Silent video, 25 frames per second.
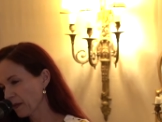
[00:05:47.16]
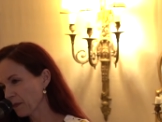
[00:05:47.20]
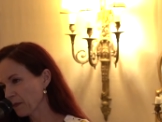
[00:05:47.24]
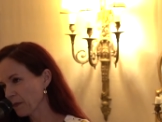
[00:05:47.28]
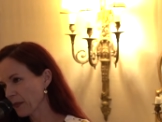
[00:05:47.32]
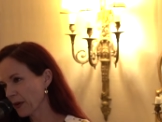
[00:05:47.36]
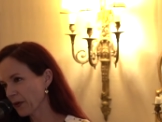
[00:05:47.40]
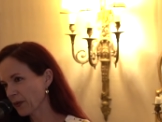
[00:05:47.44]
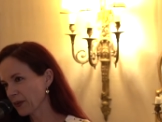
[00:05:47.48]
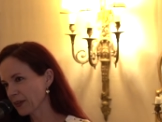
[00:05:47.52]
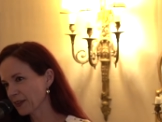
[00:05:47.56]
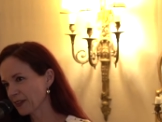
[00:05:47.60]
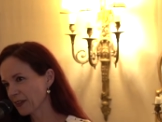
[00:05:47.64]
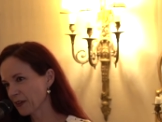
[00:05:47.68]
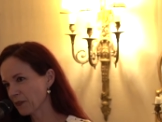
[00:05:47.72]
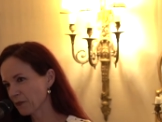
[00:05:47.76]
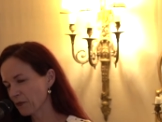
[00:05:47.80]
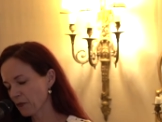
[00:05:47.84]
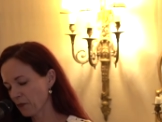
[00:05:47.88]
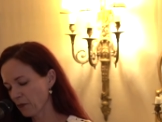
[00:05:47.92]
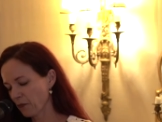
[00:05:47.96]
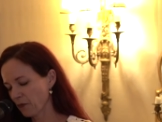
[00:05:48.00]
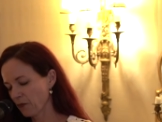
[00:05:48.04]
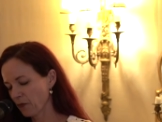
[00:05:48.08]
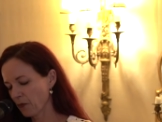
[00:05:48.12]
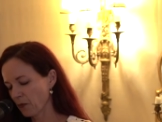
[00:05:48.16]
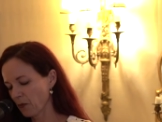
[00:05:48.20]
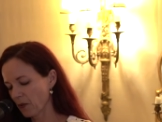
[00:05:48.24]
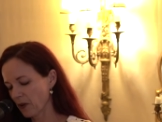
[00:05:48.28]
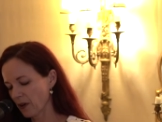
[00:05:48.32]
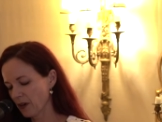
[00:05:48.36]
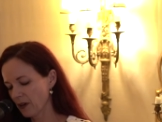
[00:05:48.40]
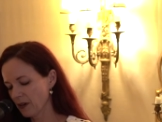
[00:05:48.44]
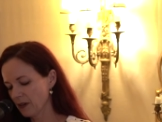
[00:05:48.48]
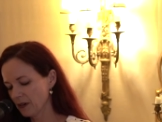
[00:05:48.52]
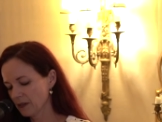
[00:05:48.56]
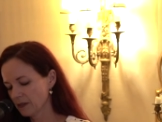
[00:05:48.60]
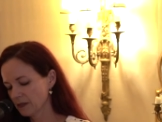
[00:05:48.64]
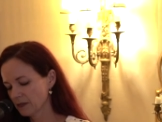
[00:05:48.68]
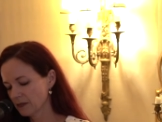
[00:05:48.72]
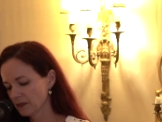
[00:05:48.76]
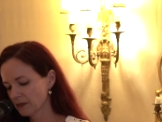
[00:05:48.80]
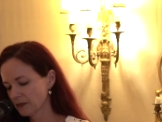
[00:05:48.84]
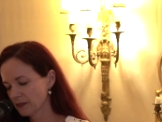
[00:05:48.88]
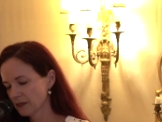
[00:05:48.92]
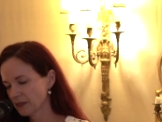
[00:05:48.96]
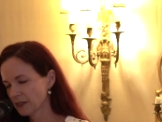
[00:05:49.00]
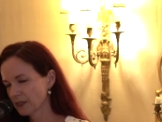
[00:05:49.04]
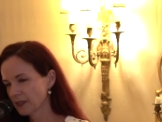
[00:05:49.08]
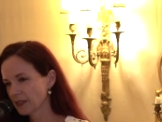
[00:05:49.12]
Married Love 4.
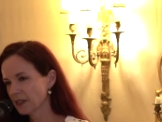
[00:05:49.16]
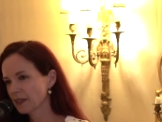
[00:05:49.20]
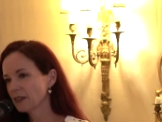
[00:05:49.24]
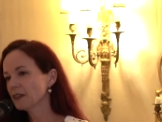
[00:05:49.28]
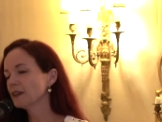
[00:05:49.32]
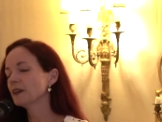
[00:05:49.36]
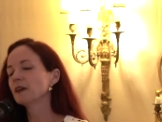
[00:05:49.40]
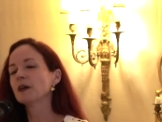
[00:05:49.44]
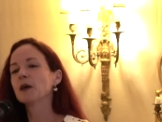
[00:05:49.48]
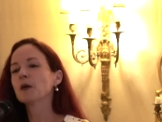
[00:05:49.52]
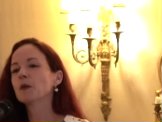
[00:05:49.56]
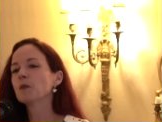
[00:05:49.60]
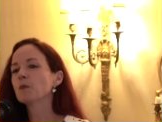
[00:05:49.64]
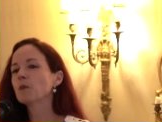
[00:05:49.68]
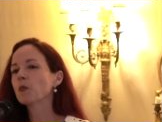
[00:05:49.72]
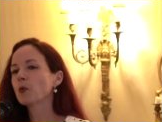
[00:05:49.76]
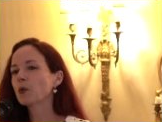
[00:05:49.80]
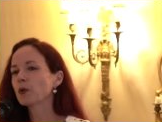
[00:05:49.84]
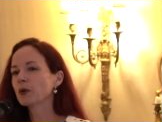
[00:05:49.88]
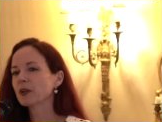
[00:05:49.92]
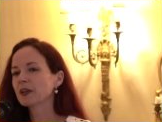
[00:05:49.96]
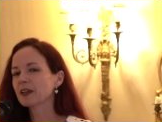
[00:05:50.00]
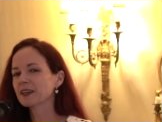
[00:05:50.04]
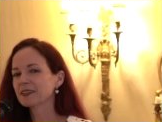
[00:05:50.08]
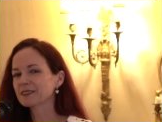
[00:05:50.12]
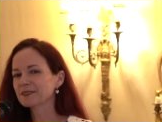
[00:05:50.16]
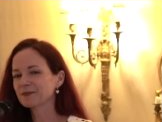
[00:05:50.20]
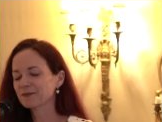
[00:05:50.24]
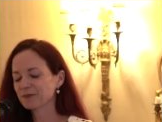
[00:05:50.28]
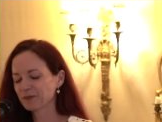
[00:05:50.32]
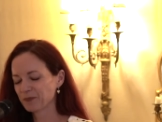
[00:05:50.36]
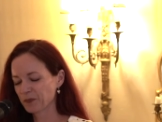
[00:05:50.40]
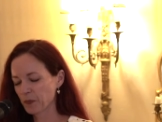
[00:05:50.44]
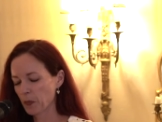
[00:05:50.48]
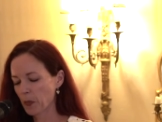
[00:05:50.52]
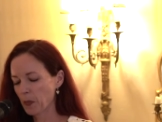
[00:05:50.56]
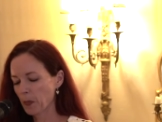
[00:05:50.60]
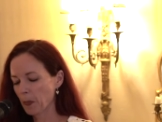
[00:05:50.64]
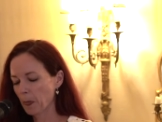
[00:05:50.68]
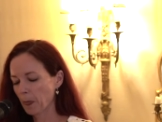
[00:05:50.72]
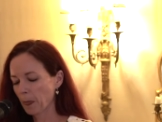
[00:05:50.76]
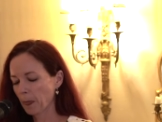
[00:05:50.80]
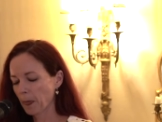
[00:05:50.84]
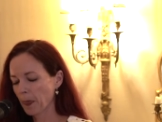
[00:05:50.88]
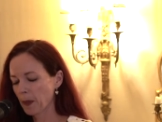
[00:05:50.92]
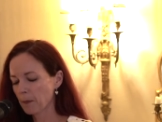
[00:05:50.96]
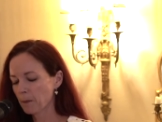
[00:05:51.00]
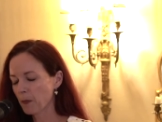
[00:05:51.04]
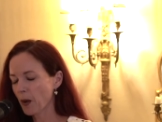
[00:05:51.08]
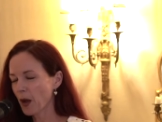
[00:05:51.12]
Morning.
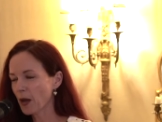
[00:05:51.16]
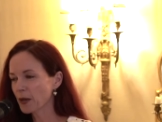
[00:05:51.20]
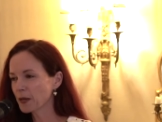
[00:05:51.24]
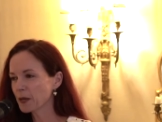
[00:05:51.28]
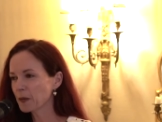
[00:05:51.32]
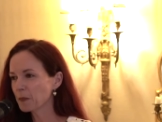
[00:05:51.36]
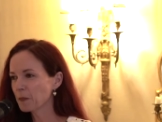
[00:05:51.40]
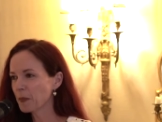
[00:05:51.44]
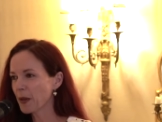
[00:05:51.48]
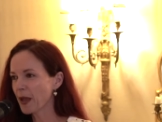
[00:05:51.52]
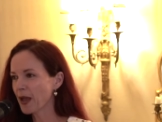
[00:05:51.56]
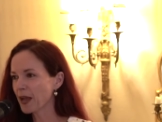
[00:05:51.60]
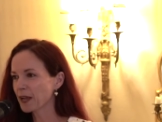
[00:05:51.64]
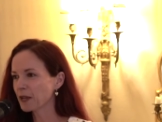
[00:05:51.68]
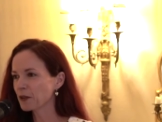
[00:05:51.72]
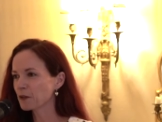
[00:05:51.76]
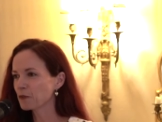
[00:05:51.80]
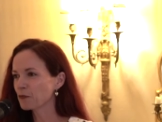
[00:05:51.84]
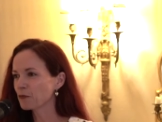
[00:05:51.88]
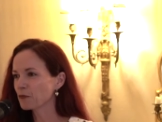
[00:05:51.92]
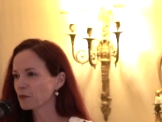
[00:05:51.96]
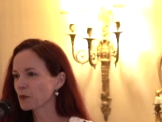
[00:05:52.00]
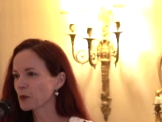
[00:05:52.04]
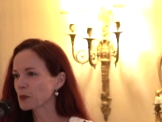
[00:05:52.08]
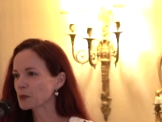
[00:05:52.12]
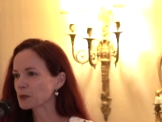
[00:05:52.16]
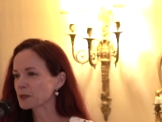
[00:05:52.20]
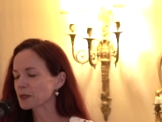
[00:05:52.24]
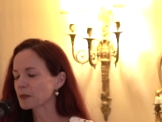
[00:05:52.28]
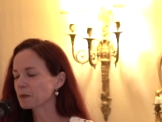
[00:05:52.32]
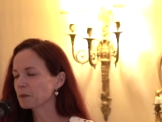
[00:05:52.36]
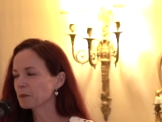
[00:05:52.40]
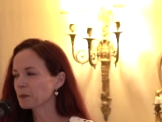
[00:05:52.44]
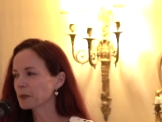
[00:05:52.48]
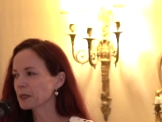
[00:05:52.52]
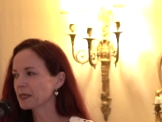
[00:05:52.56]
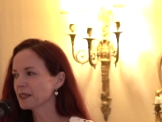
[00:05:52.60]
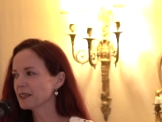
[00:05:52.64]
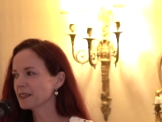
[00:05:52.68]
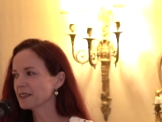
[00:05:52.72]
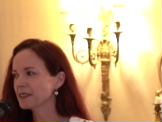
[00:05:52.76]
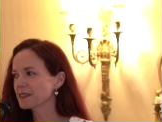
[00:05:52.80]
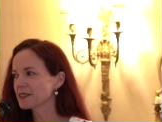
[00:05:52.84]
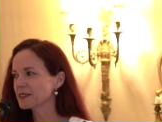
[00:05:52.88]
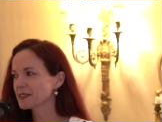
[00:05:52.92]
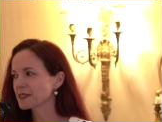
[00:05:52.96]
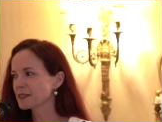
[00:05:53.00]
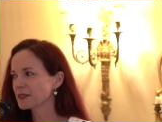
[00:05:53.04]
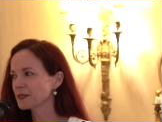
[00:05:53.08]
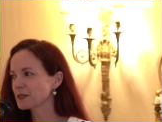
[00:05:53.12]
Bought a bag of frozen
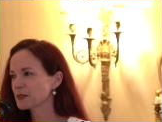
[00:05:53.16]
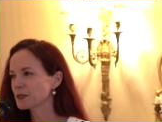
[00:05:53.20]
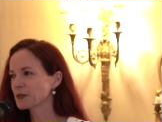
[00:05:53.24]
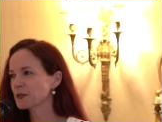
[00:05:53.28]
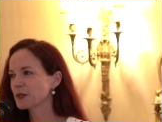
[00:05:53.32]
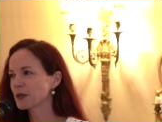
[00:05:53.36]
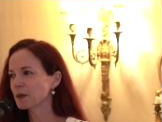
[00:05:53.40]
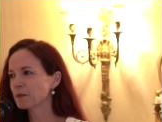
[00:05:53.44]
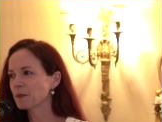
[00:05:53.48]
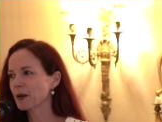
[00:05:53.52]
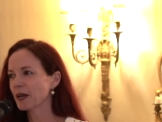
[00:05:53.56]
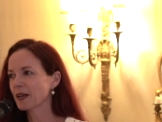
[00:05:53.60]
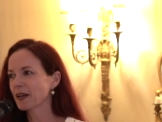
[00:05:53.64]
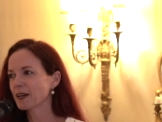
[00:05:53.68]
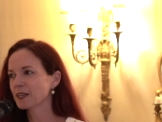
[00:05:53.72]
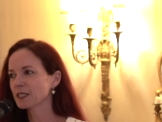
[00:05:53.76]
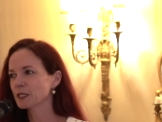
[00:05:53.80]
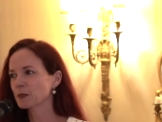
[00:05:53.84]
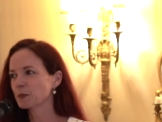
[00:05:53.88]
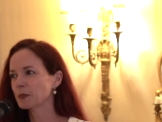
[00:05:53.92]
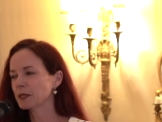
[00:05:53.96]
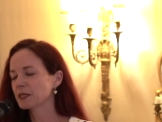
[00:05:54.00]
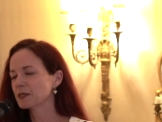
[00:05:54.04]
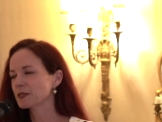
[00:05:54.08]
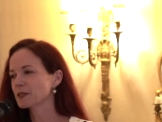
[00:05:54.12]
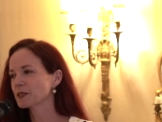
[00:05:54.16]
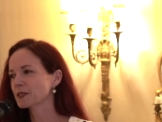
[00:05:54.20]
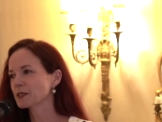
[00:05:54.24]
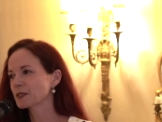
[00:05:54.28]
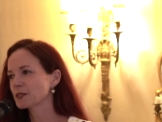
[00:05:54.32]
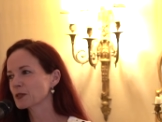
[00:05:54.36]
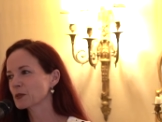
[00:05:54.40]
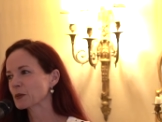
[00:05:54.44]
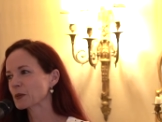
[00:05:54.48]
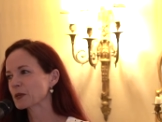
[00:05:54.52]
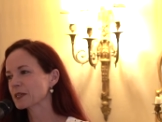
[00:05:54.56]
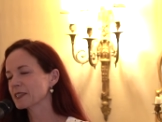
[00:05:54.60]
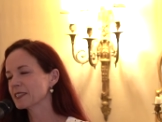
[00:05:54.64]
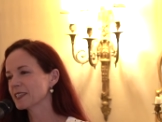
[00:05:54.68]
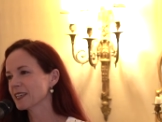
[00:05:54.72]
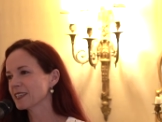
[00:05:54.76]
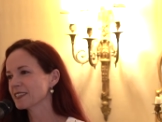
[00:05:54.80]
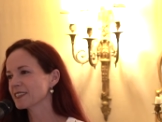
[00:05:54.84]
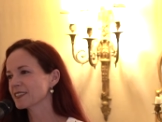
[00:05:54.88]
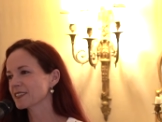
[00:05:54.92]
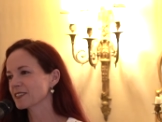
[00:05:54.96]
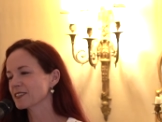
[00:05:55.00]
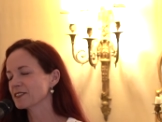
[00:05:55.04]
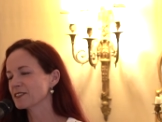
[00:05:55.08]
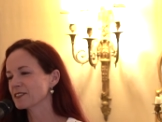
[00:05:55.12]
peas to numb my husband's sore
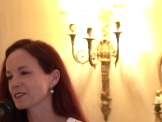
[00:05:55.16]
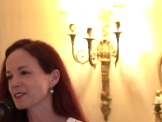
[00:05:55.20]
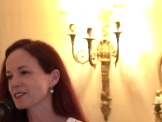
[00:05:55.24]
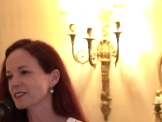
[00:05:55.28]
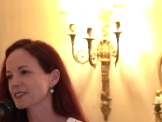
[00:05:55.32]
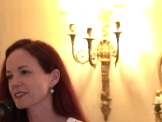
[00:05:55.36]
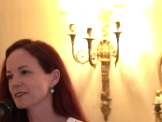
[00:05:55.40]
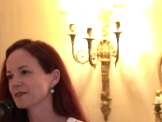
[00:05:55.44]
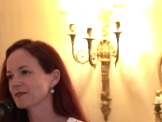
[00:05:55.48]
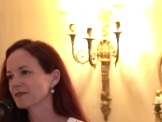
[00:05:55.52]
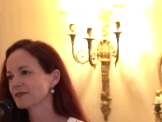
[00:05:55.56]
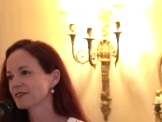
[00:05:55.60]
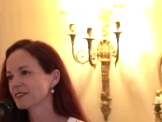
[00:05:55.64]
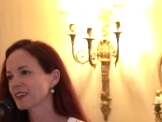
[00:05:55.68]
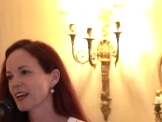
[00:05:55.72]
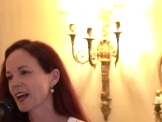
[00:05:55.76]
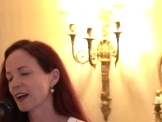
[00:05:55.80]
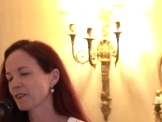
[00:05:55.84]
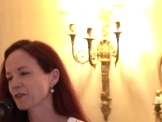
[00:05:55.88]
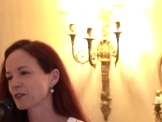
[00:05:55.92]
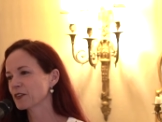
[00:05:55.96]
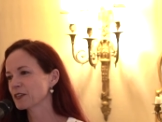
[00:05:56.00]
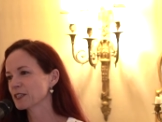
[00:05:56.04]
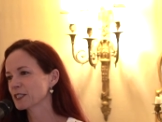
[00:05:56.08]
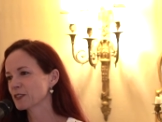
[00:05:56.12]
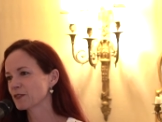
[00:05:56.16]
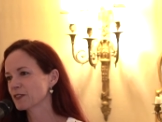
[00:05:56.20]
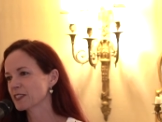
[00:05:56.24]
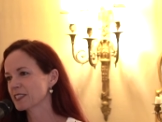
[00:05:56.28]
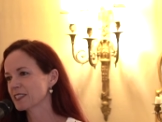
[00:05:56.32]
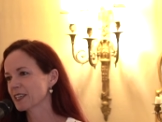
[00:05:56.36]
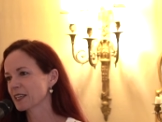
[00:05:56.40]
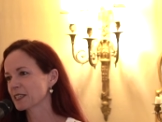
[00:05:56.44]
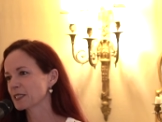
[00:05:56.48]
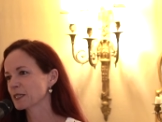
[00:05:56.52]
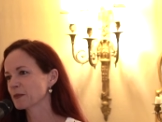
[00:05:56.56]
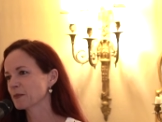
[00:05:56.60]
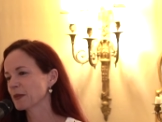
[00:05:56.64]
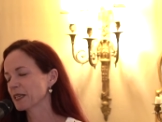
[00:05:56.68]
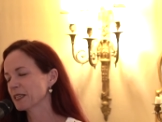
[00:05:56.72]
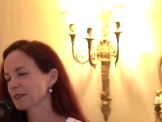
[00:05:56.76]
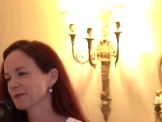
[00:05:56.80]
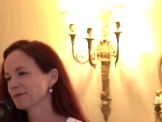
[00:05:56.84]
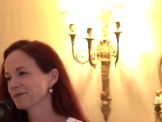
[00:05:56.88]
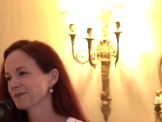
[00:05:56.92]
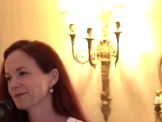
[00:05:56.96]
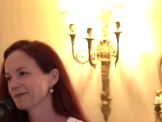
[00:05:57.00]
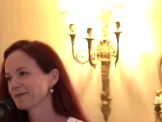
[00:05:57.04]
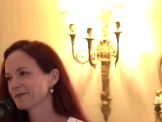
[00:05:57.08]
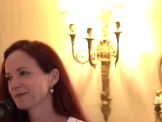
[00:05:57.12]
testicles after his vasectomy.